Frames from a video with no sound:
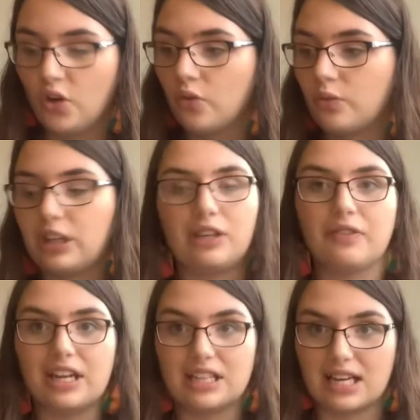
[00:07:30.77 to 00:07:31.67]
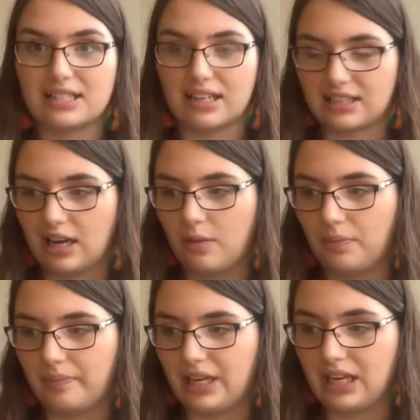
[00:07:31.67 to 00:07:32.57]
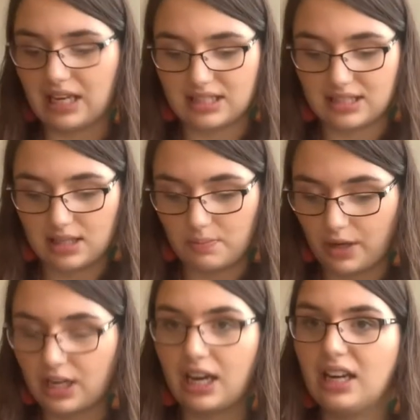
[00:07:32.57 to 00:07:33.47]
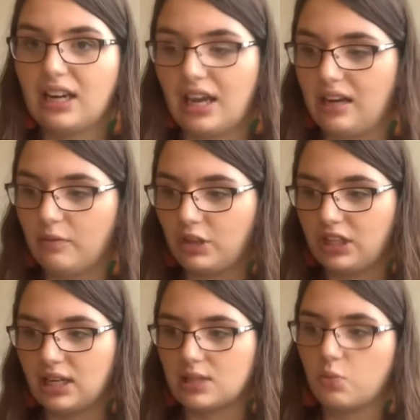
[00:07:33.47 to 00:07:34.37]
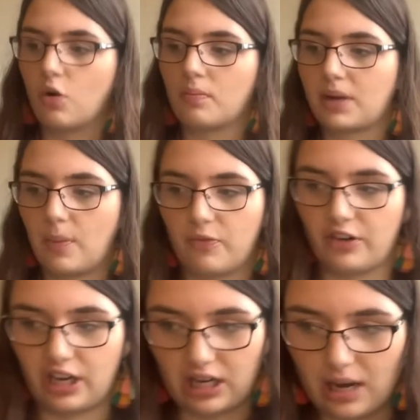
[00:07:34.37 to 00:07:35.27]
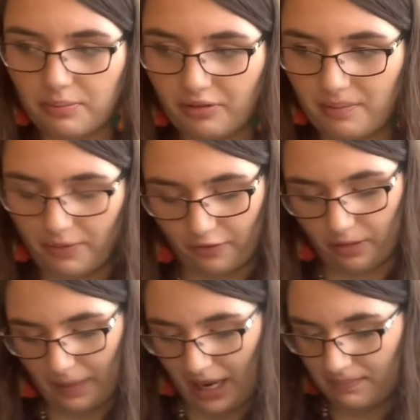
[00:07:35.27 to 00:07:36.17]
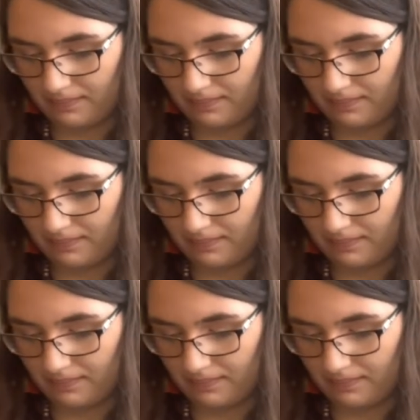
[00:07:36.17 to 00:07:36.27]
really fantastic to help me get to sleep at night, and a really nice warm comforting cup right before bed.